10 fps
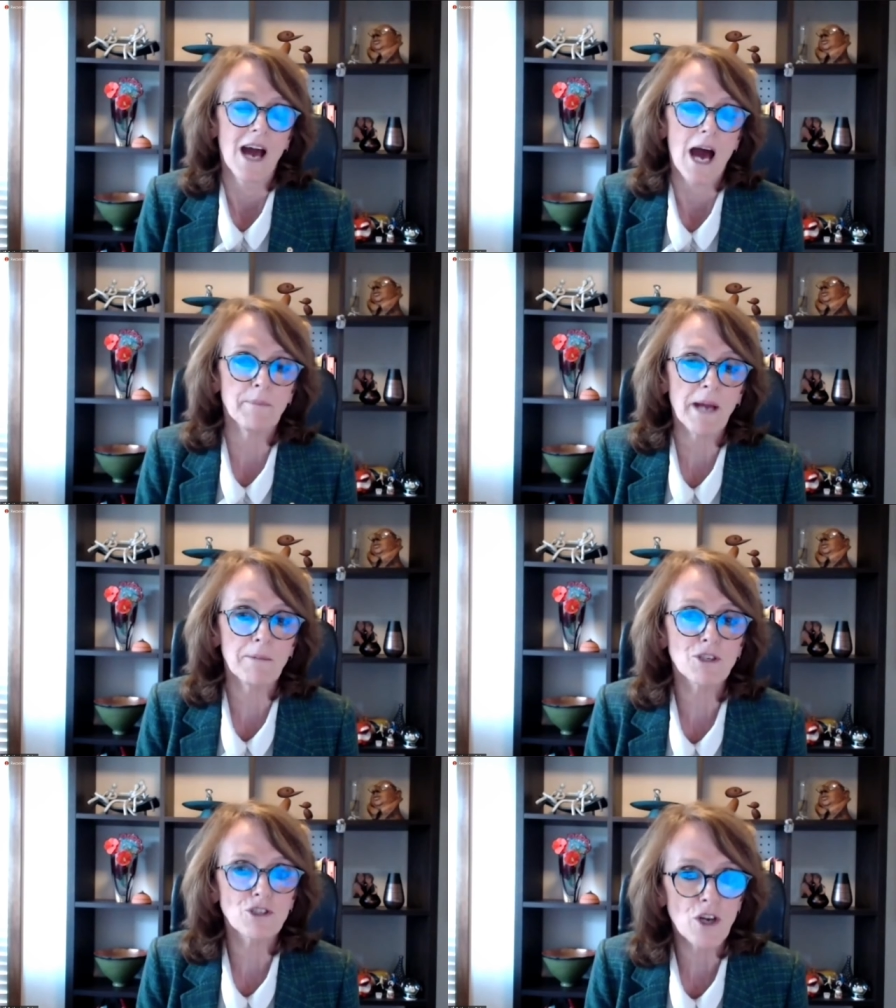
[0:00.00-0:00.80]
and be able
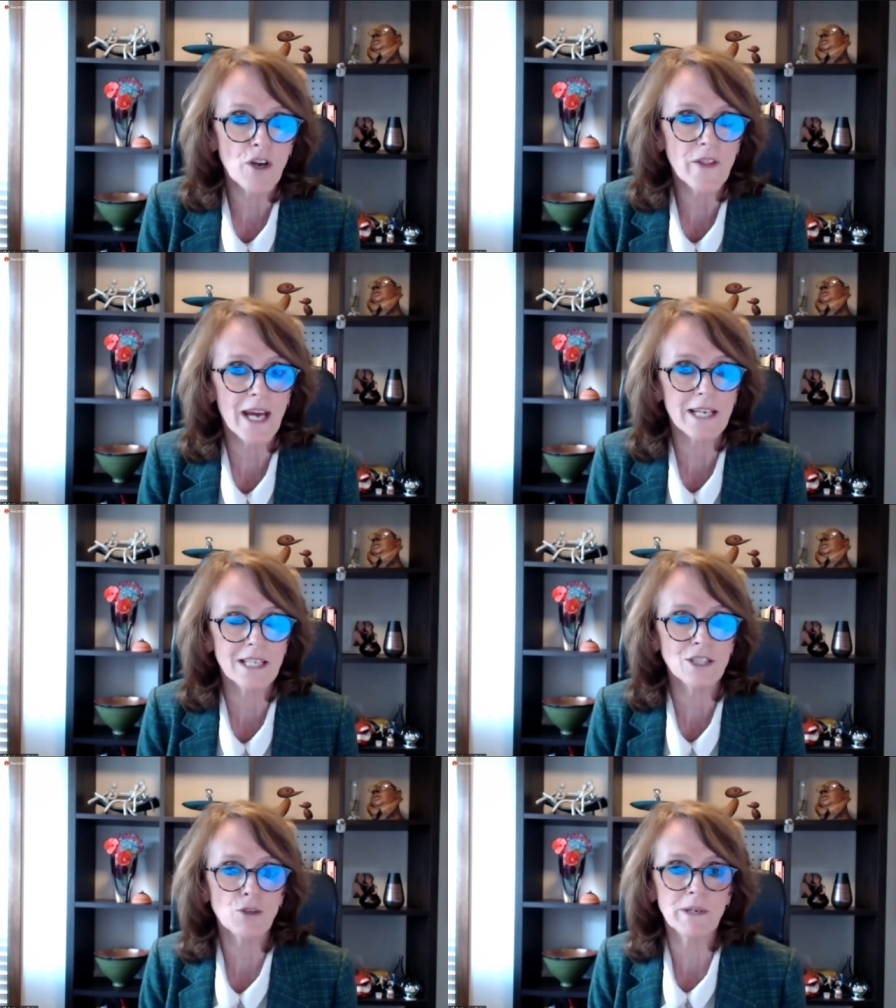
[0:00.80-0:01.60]
to turn that
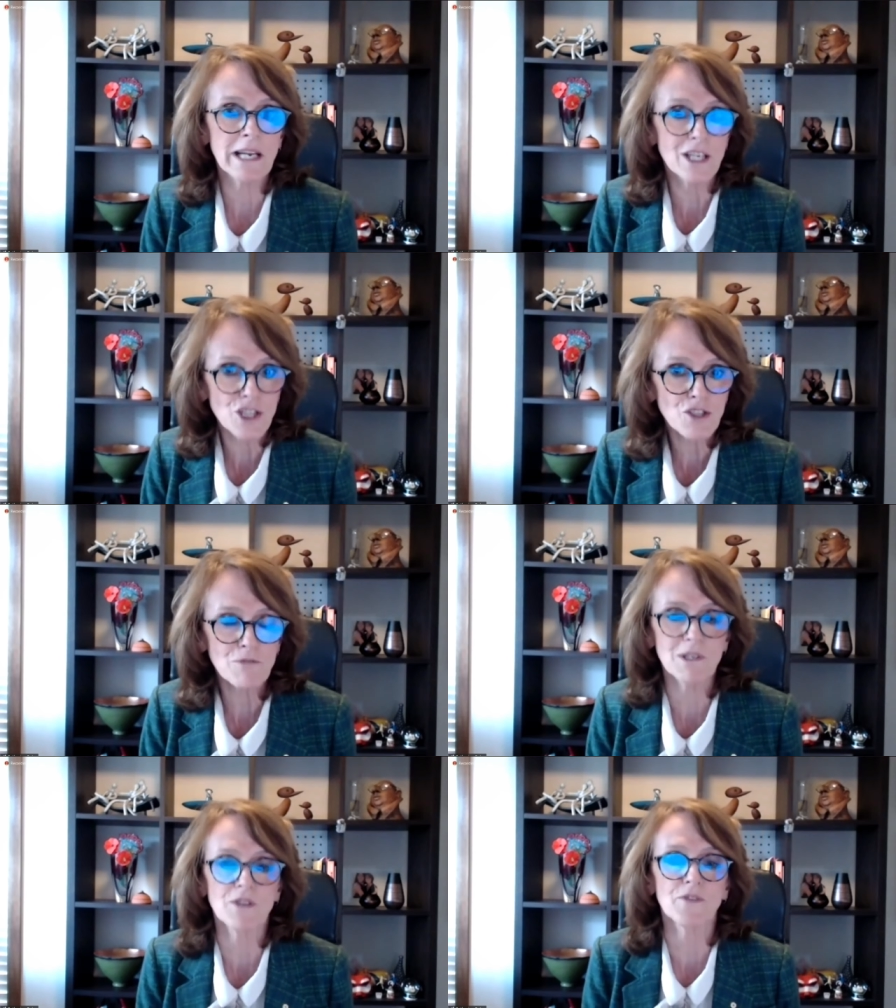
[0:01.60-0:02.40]
into an
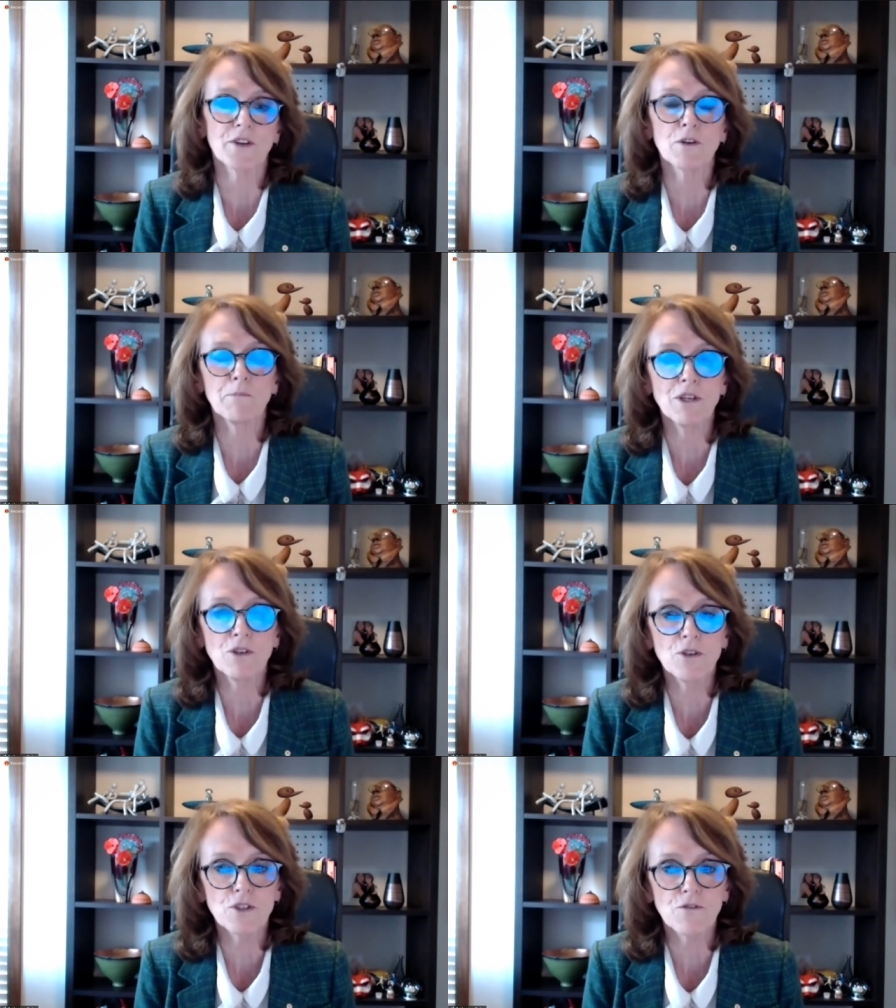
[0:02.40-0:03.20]
instrument that could be
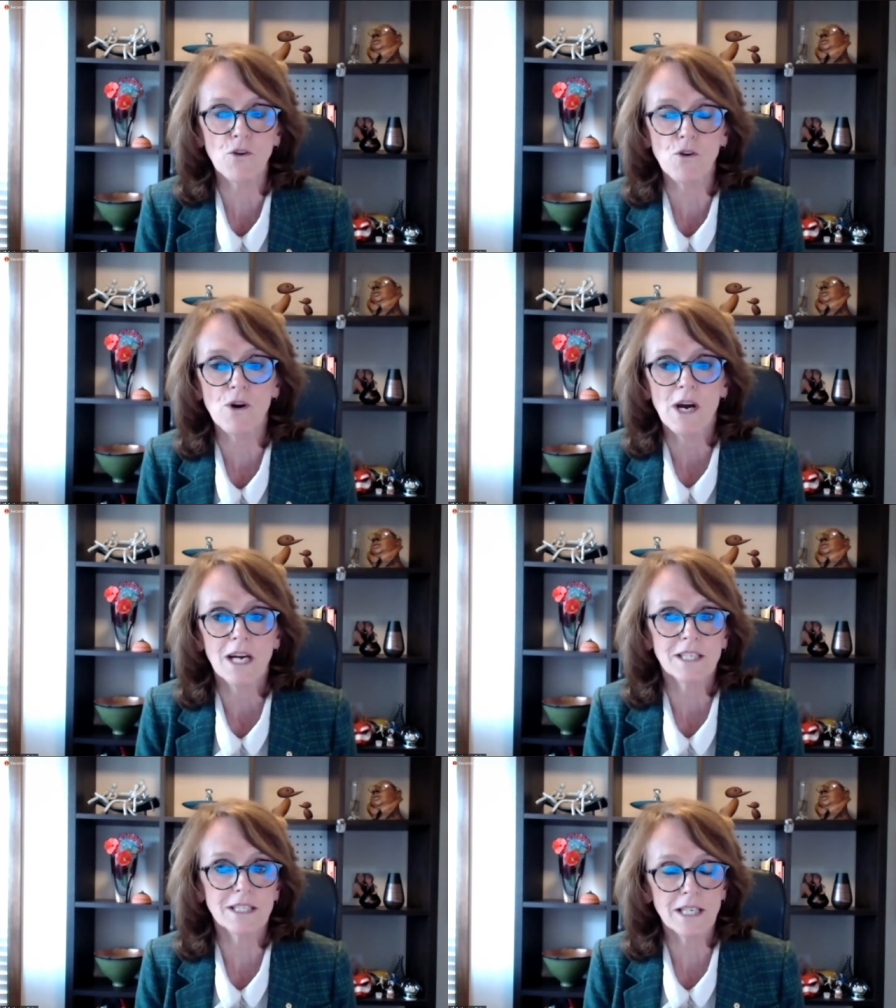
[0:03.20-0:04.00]
used for
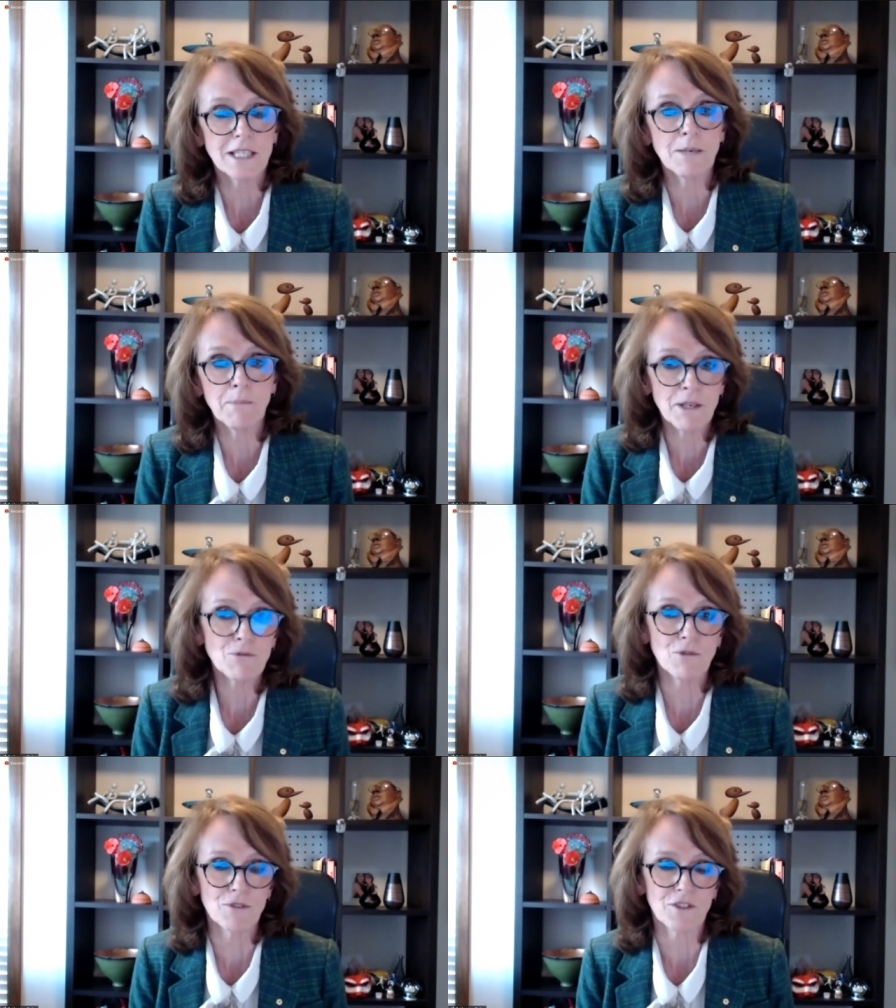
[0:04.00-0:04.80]
detecting
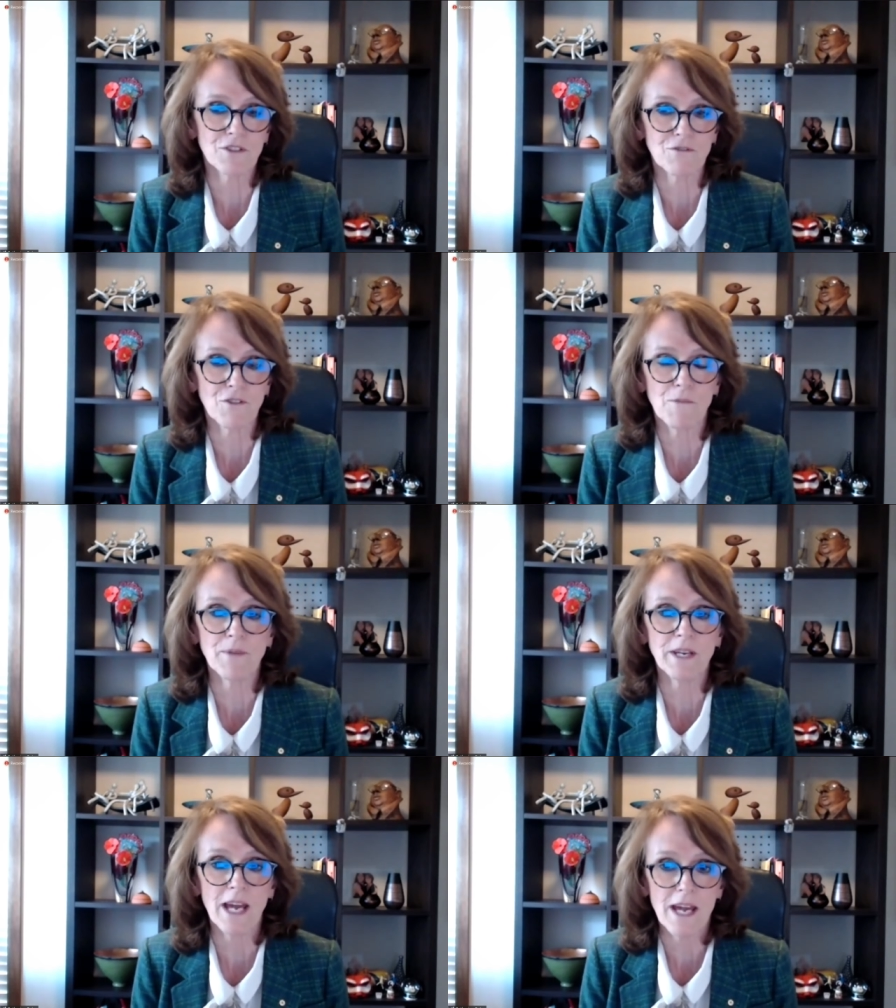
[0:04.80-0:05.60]
minerals from
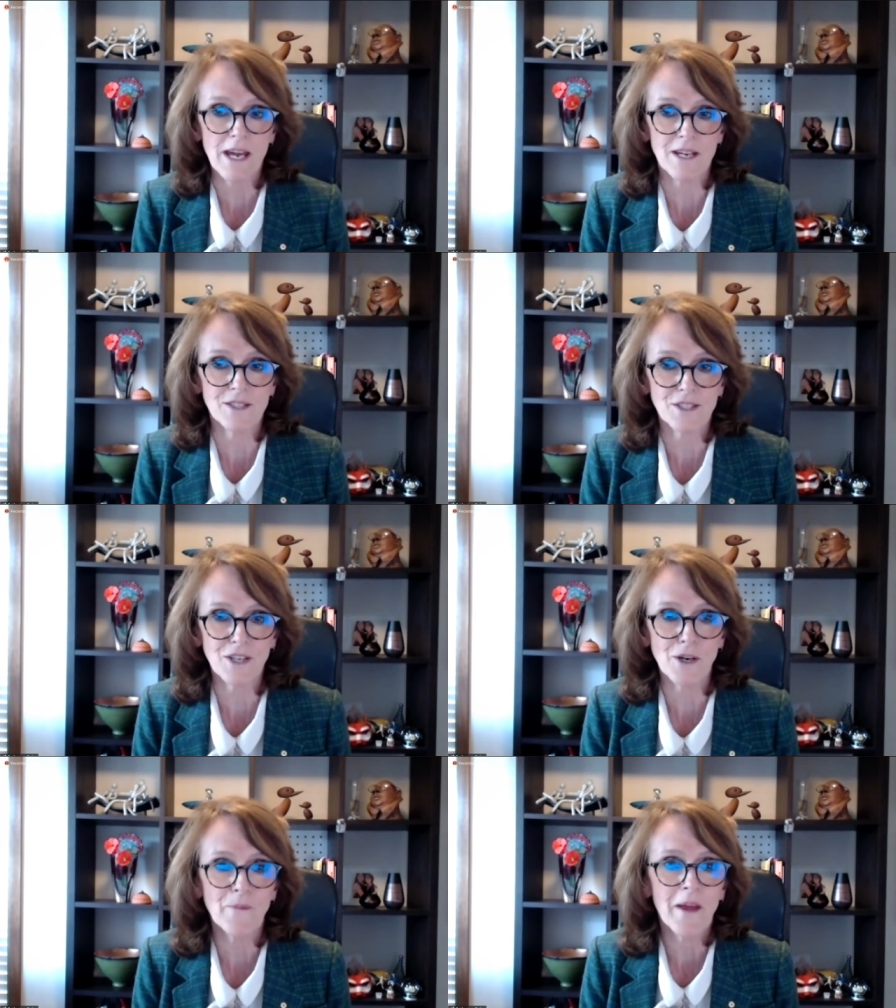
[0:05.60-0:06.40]
the air. So